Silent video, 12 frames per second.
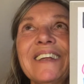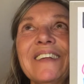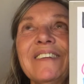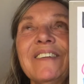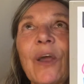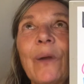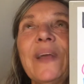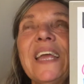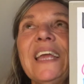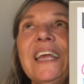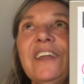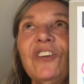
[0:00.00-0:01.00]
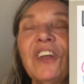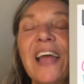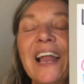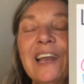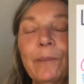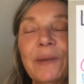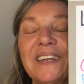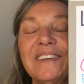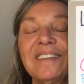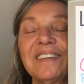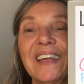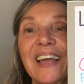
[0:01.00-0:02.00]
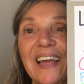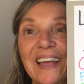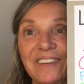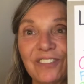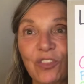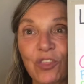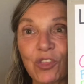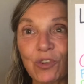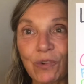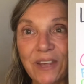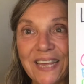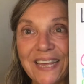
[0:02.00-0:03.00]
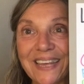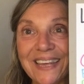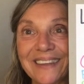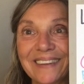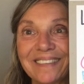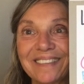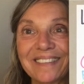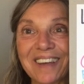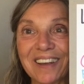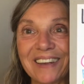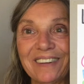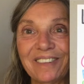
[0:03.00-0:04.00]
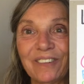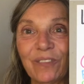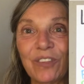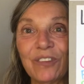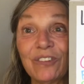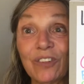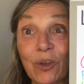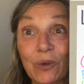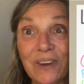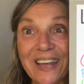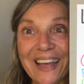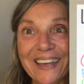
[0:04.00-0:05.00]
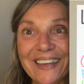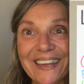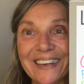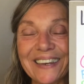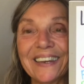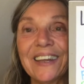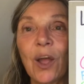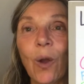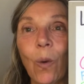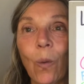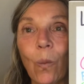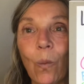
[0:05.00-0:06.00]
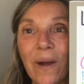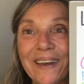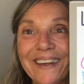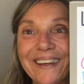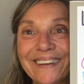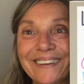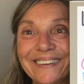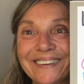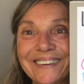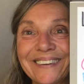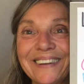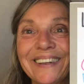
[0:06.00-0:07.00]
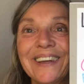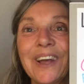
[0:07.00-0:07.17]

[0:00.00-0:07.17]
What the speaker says: So each element has 3 signs of the zodiac in: 1 cardinal,